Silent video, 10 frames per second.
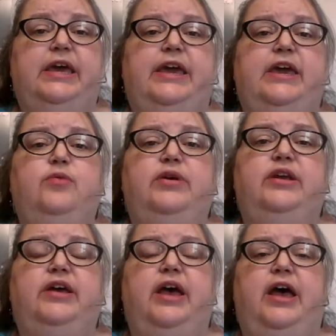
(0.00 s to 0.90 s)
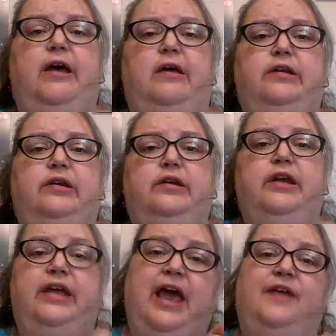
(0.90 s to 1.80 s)
he would
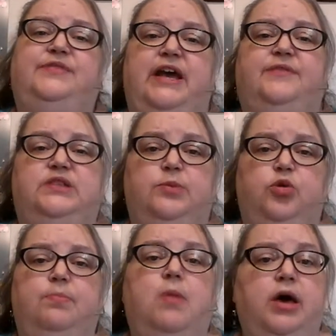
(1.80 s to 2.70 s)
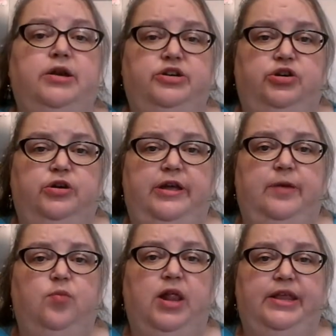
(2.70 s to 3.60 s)
have to have someone monitor
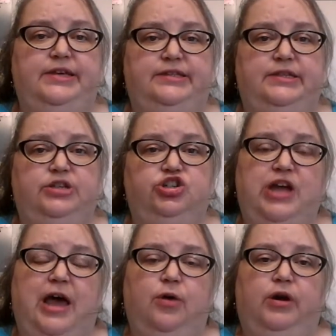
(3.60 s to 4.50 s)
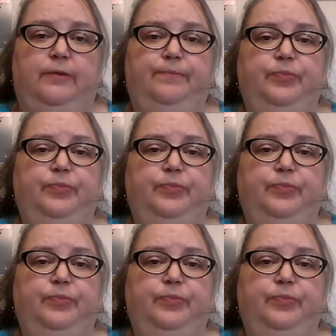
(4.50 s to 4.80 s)
him while he's in the shower.